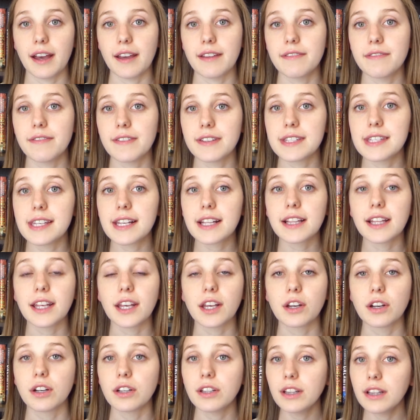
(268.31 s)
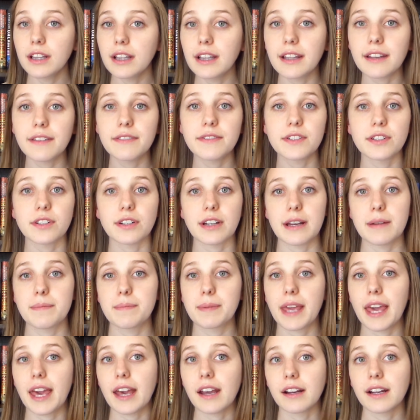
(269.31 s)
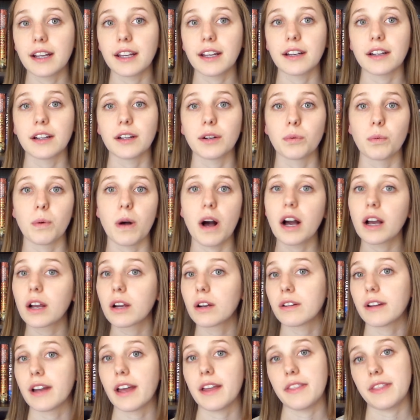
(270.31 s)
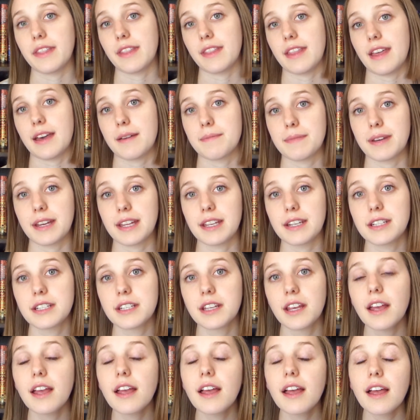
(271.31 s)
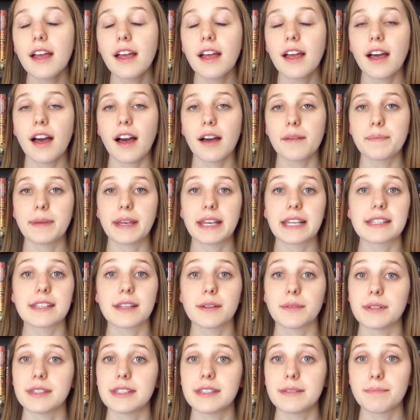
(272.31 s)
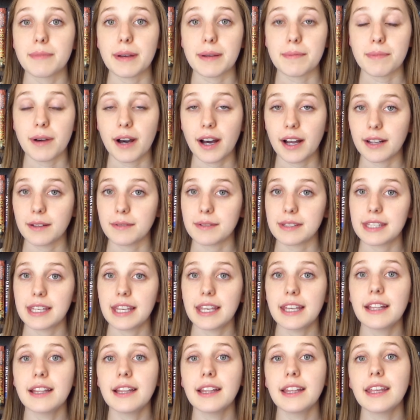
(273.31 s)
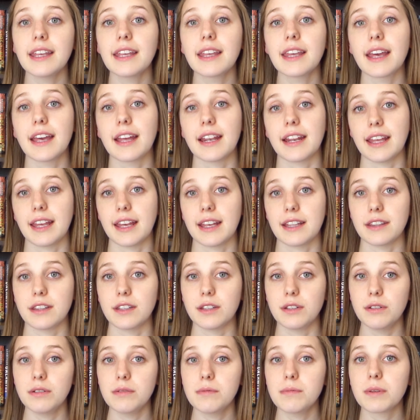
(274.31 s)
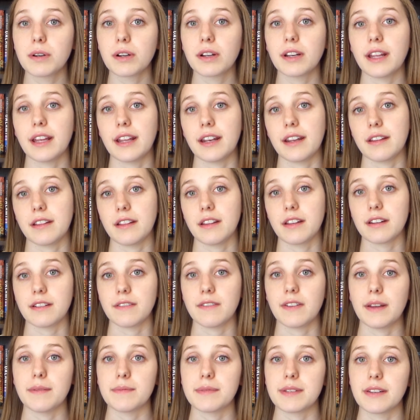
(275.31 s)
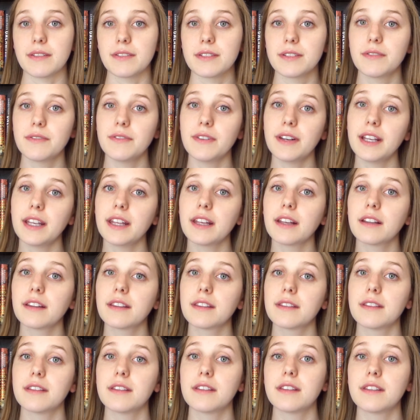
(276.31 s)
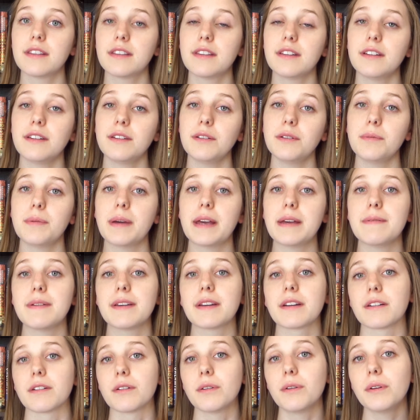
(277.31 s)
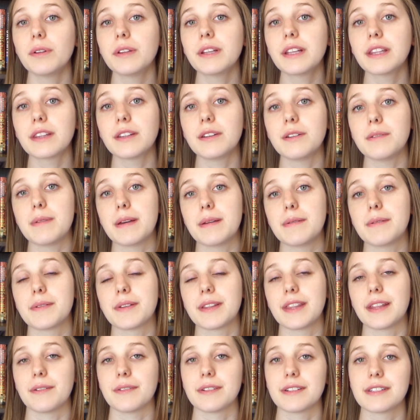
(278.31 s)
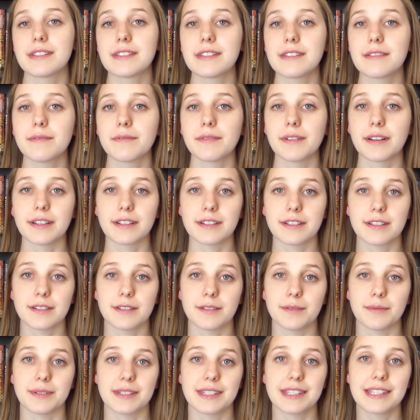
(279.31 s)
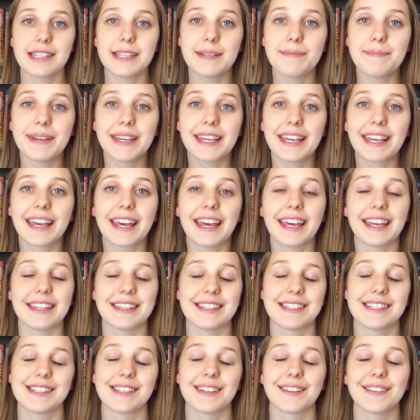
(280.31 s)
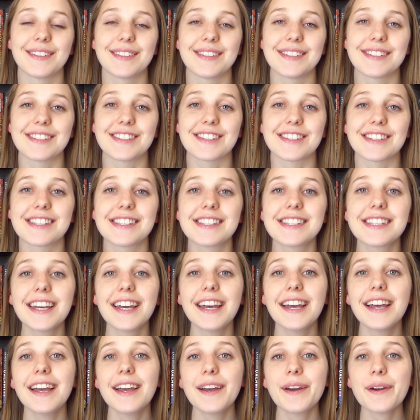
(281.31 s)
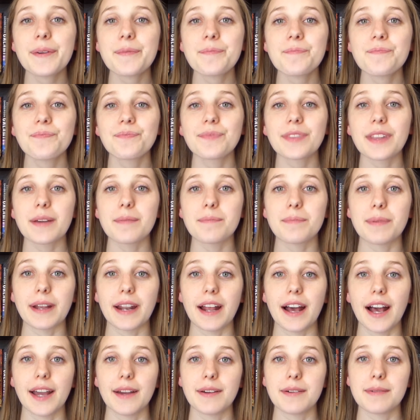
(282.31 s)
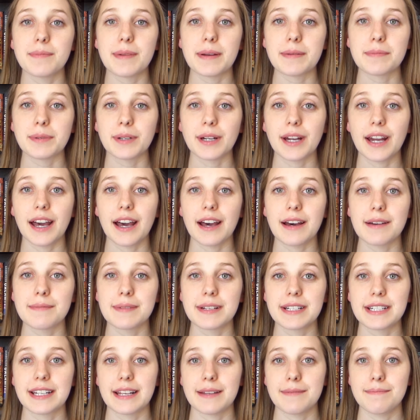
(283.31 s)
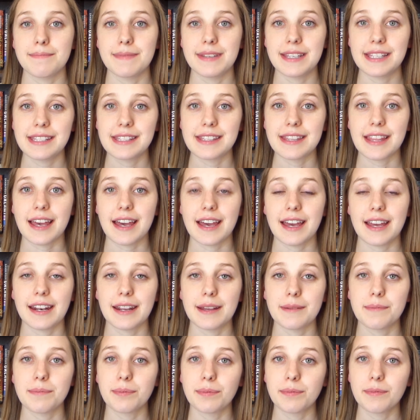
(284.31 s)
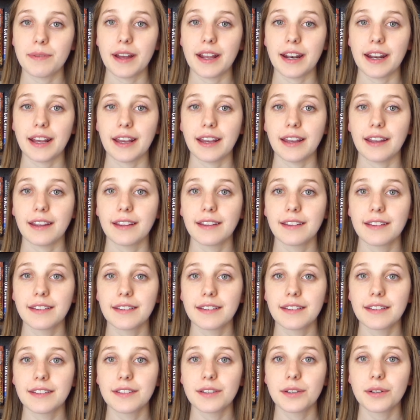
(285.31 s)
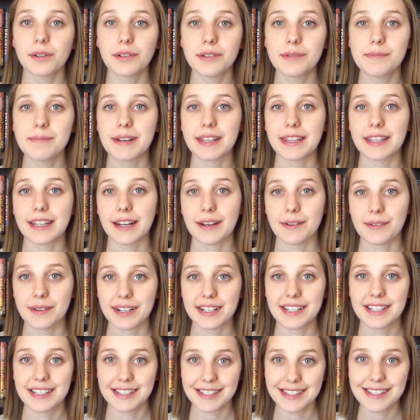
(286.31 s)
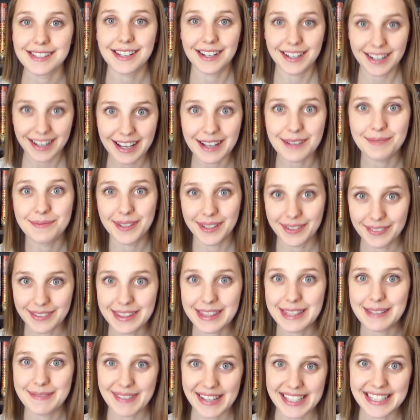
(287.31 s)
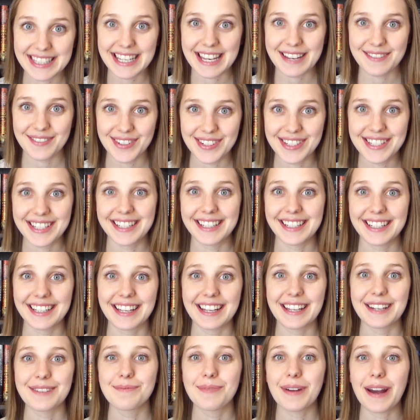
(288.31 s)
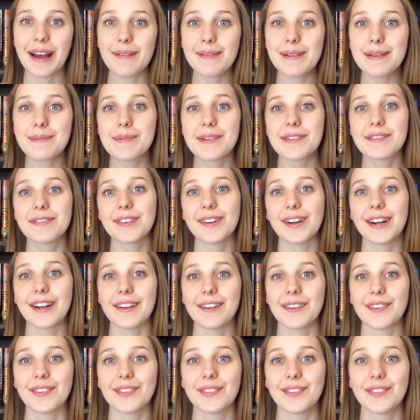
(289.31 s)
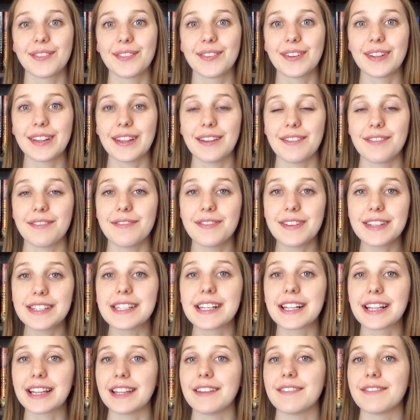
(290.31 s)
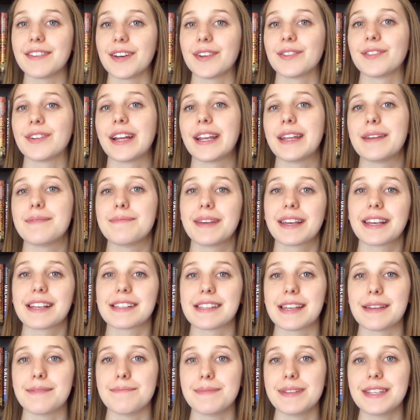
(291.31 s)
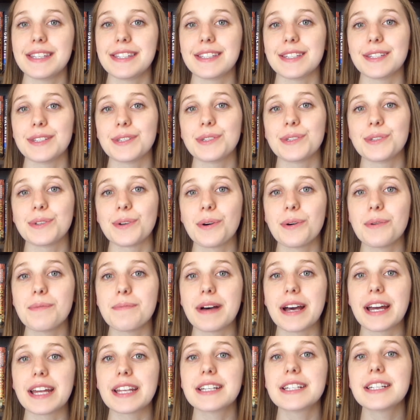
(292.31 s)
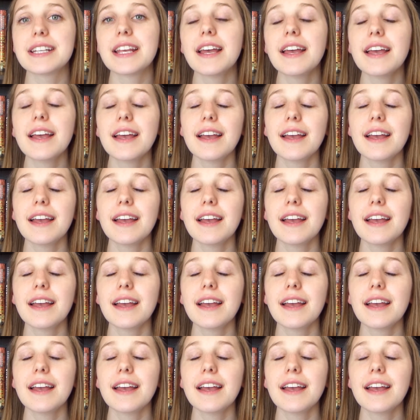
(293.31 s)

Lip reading: I physically couldn't lift her up, carry her, walk around that much, because my body was healing, and I had the newborn, and a lot of times I was feeding the new baby or holding the new baby while she was sleeping, and so it was just. But I remember how much I missed that, and I told Ben that I wanted to start helping with the bedtime routine again, probably before I really physically felt ready, because I missed it so much.